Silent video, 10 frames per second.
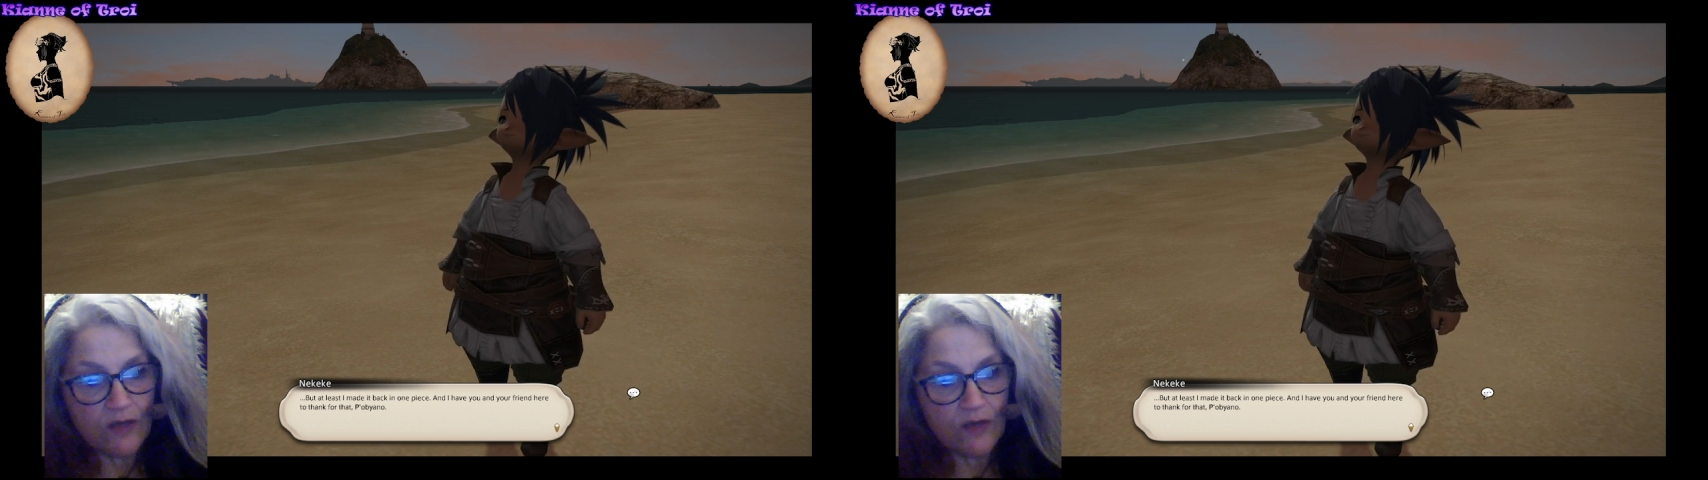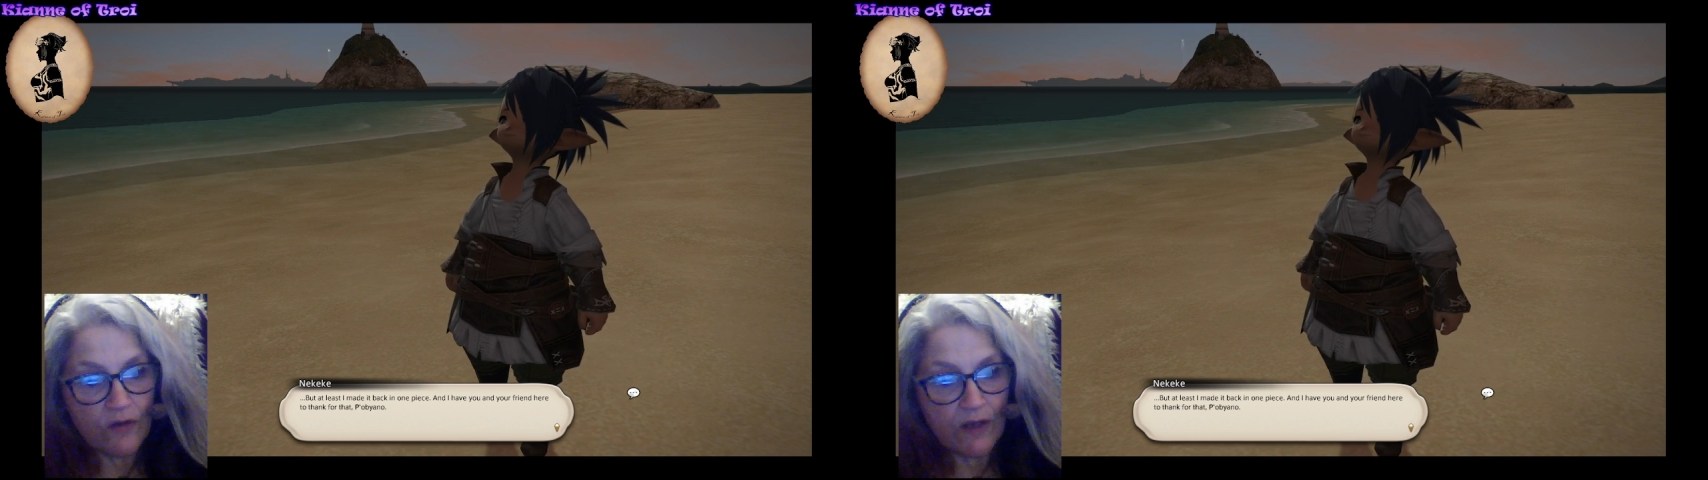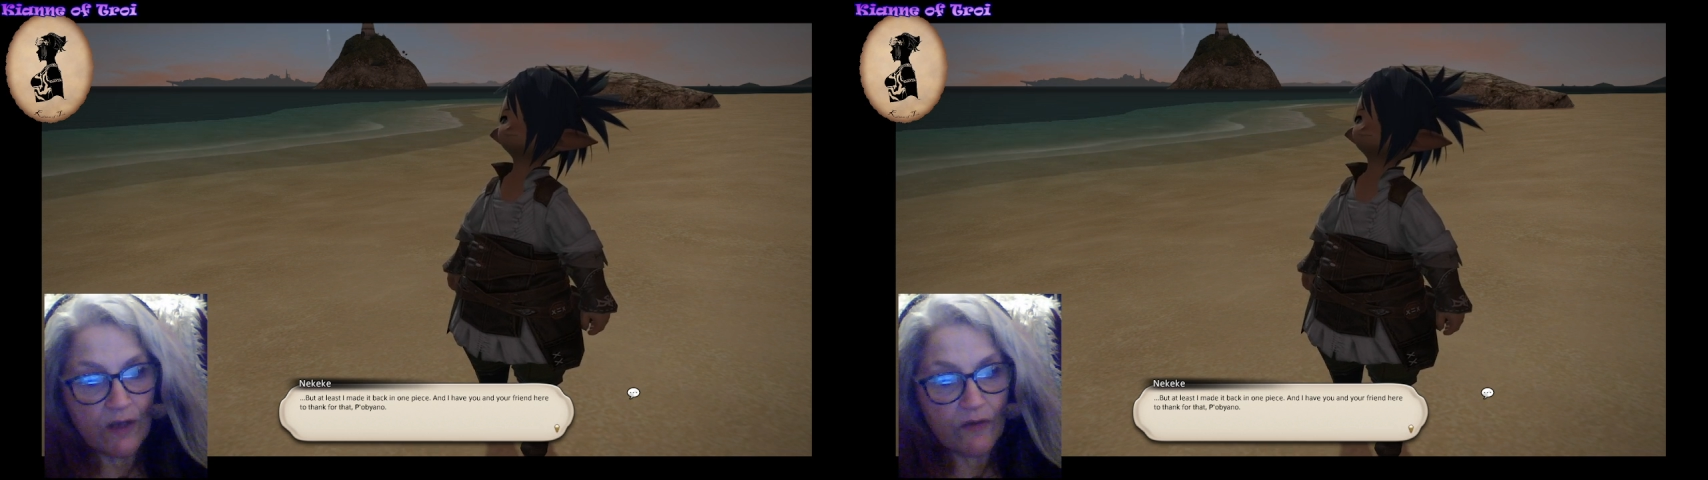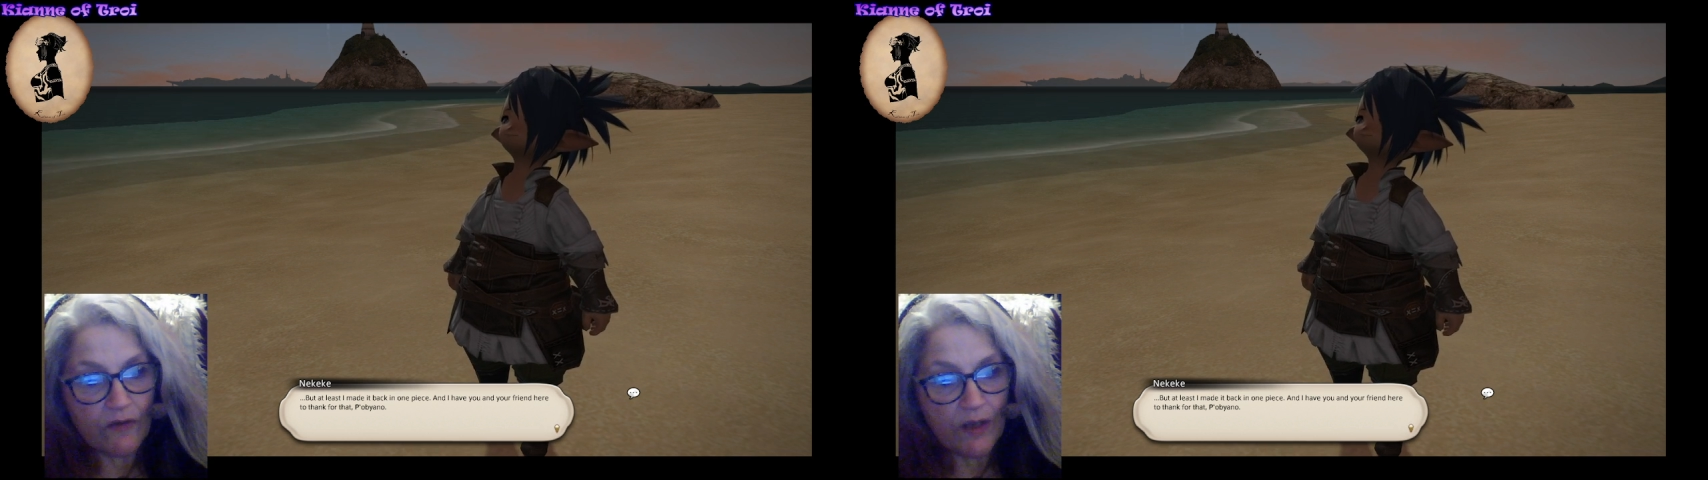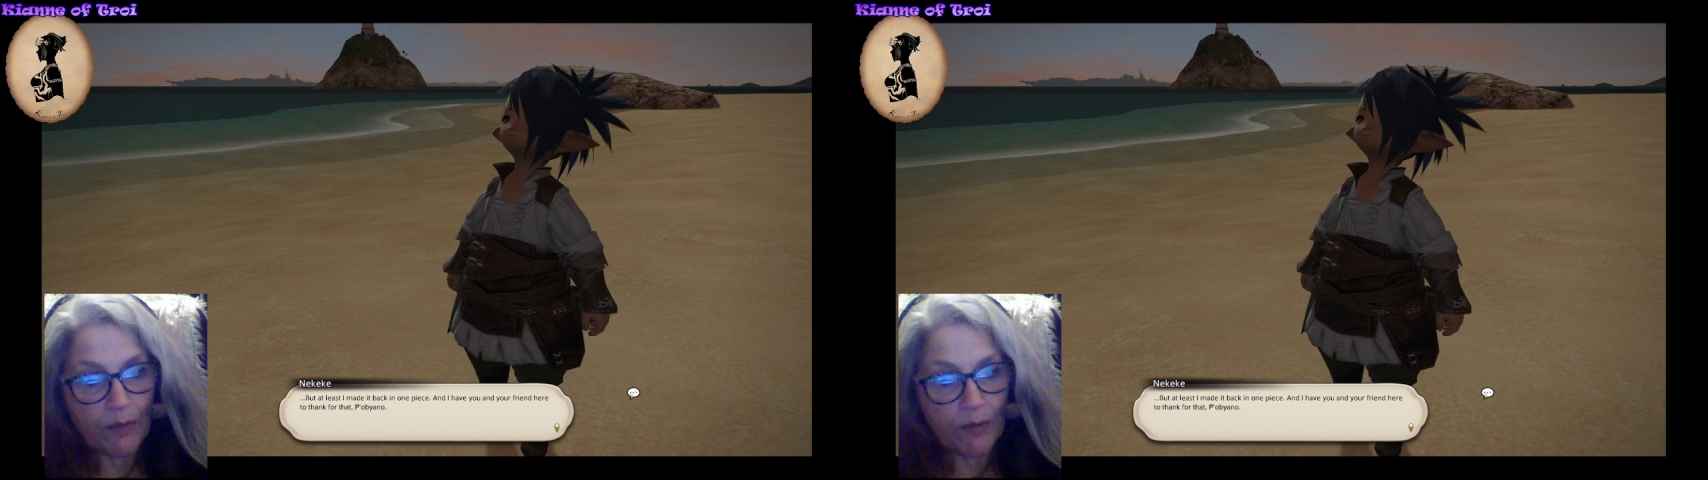thank for that
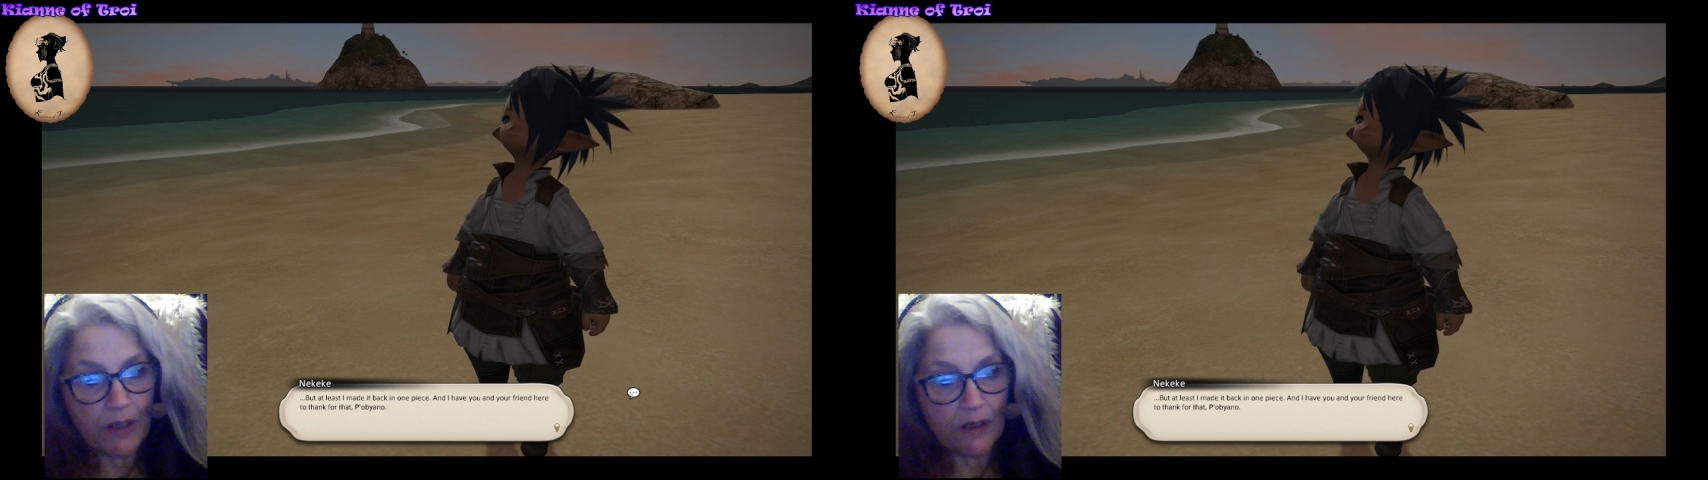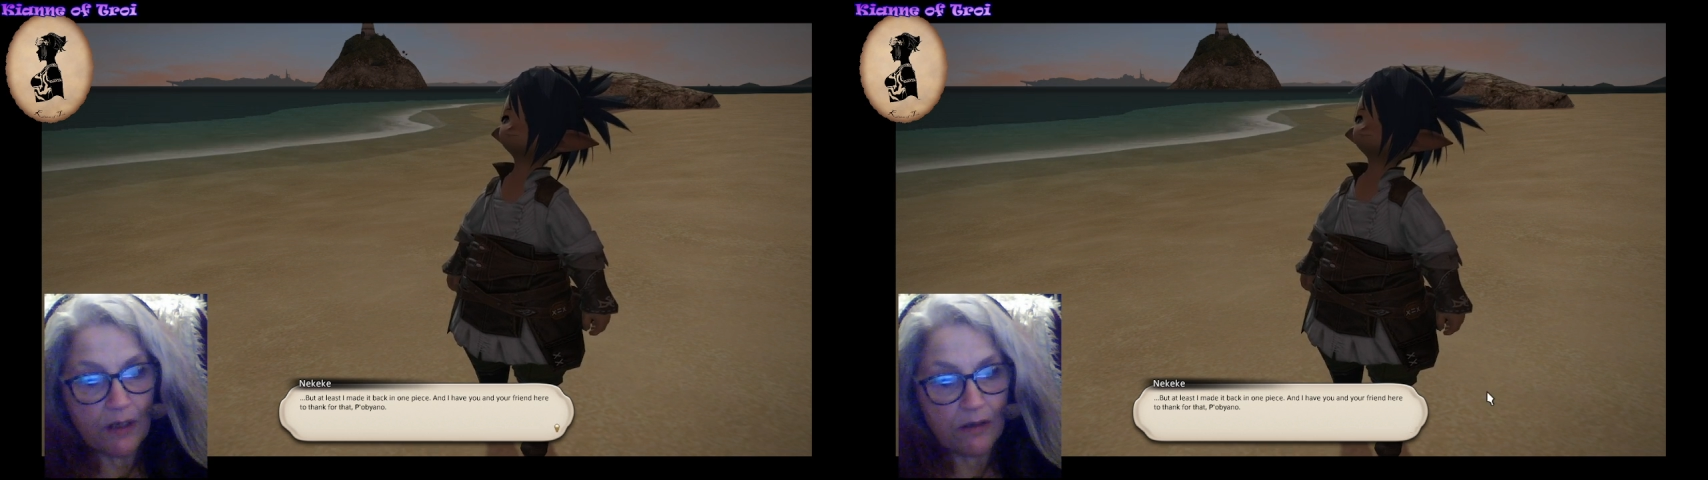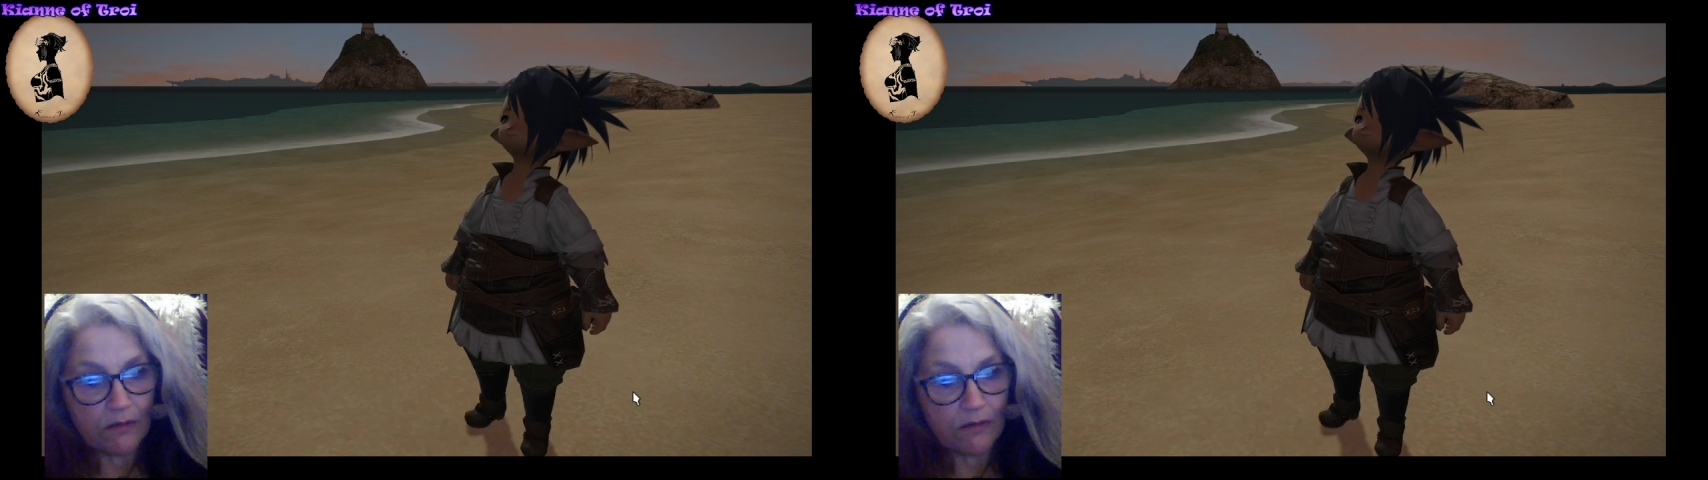piano.